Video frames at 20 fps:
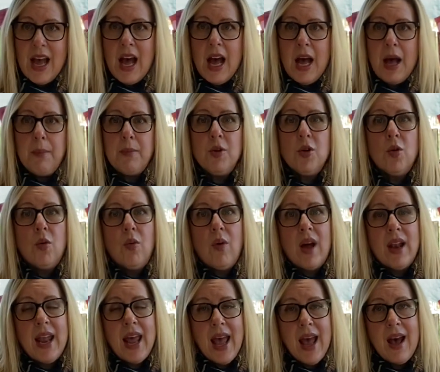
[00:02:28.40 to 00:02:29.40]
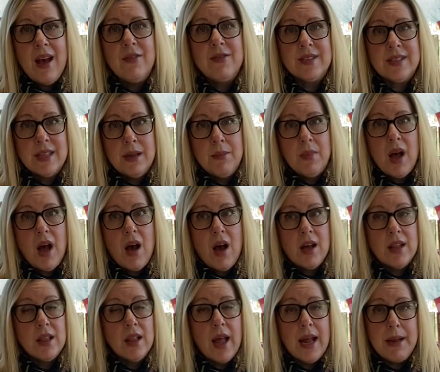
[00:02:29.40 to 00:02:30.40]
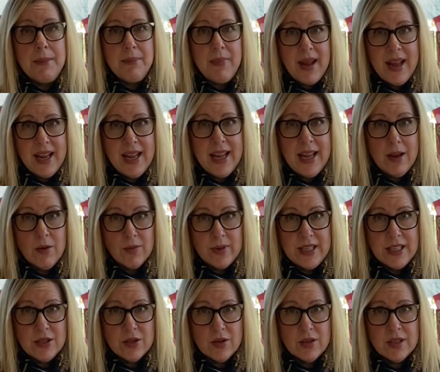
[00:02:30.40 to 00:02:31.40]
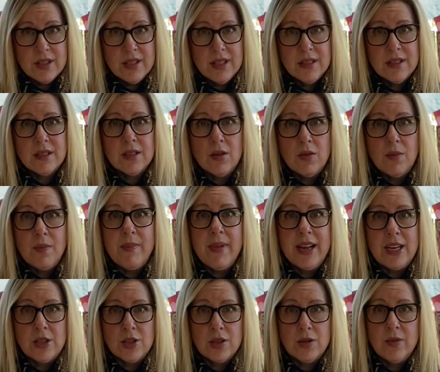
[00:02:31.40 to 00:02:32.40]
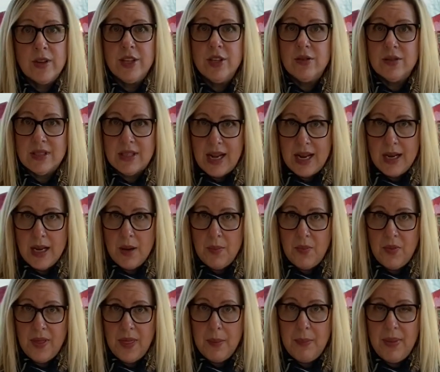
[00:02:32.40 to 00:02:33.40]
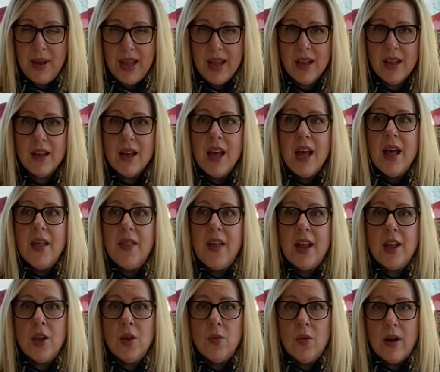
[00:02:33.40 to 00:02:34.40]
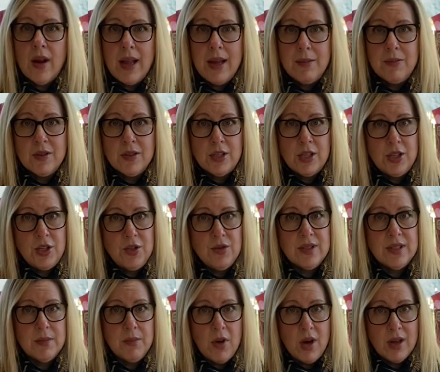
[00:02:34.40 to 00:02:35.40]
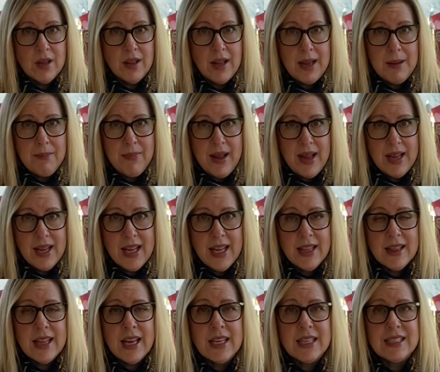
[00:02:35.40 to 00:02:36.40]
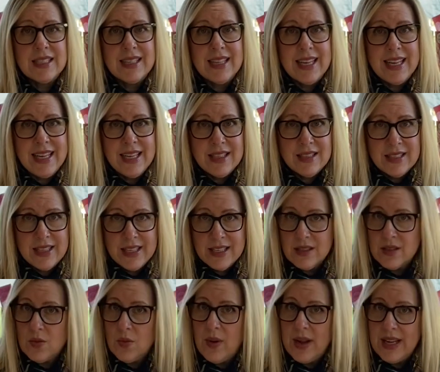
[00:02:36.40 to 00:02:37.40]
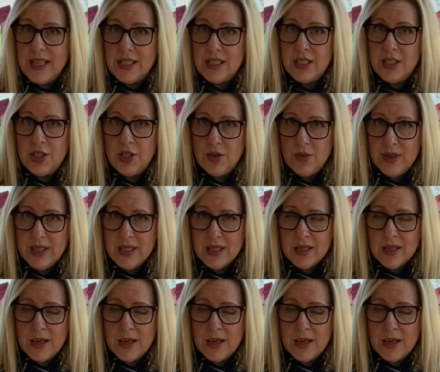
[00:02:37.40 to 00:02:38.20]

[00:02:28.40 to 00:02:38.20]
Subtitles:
you'll want to have some online banking resources. So make sure when you sign up with a bank that you are able to do some online banking. That is the easiest way to do it.